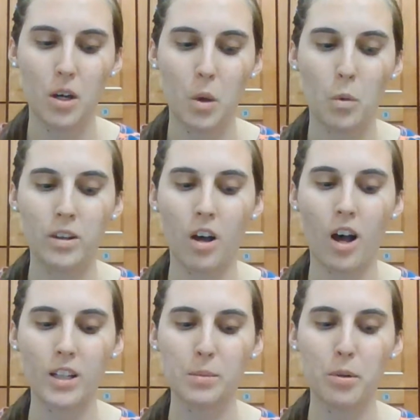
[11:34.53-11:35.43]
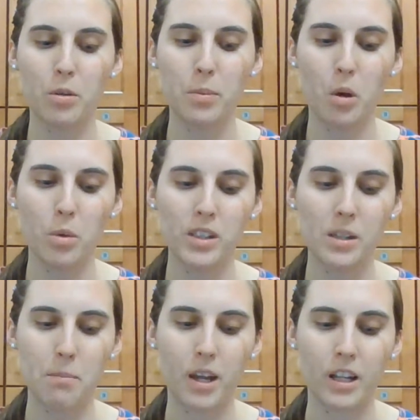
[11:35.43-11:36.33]
When the hospital bill was
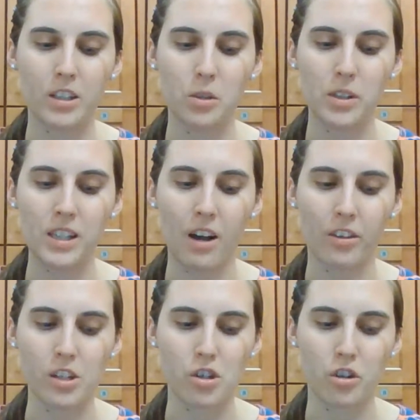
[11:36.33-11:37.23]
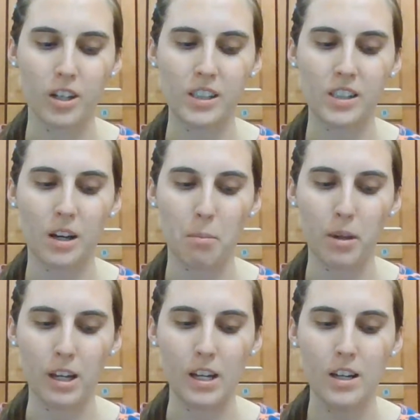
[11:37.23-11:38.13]
submitted to his health insurance
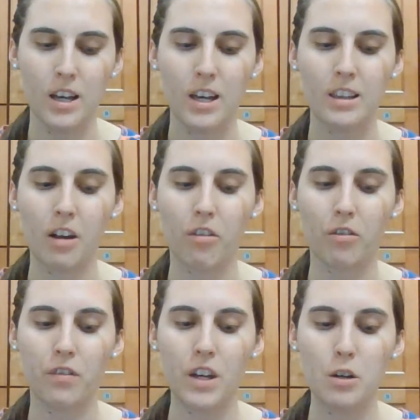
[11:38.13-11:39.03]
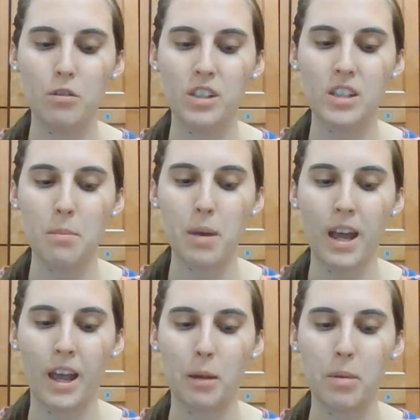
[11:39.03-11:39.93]
company, they refused to
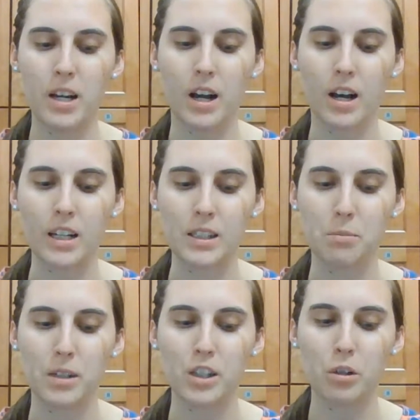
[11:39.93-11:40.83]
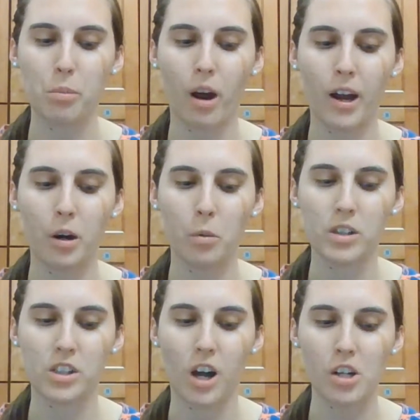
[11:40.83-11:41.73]
pay because Mr. Pryor
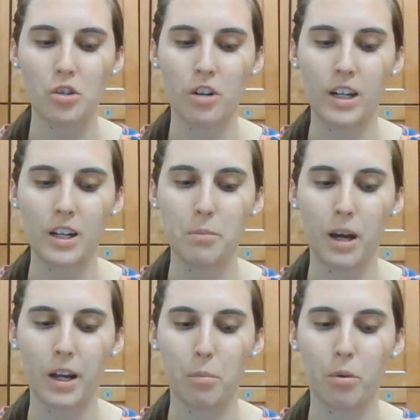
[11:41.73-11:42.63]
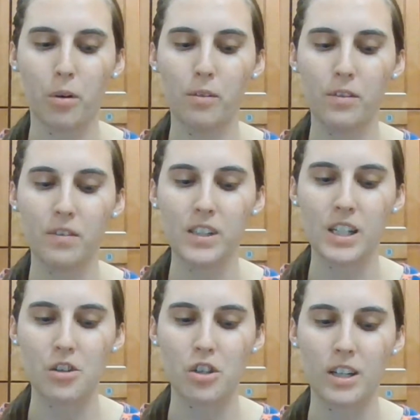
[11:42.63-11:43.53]
was not treated by approved
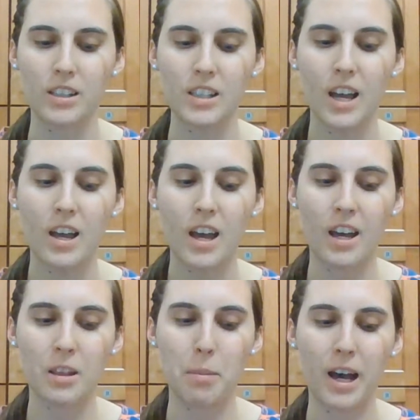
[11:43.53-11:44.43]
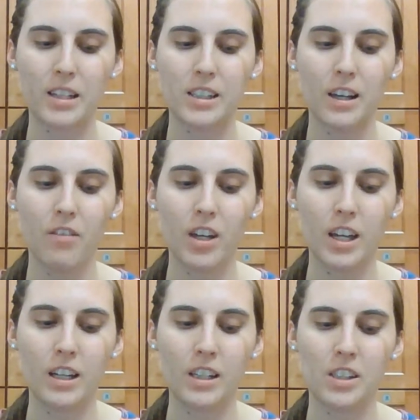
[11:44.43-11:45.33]
physicians and the passing of a
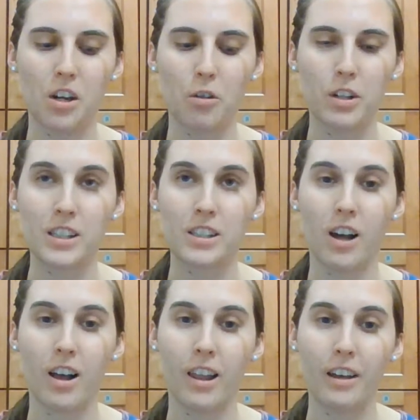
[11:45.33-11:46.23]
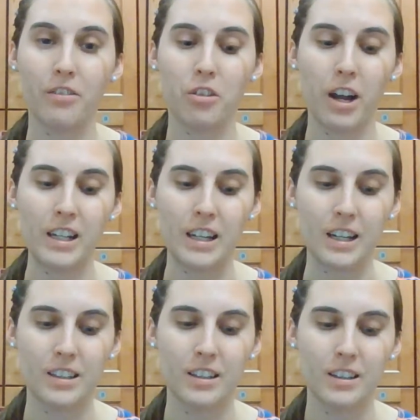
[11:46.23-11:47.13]
kidney stone is not
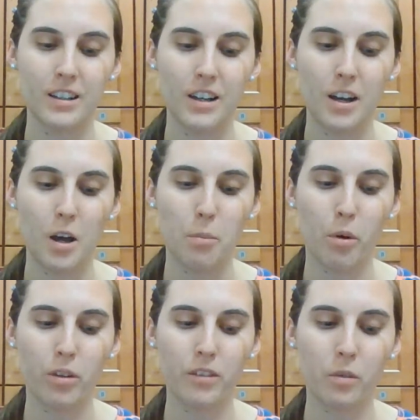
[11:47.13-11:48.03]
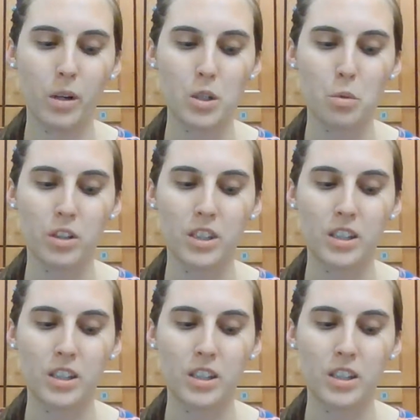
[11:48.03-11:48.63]
life-threatening, both of which were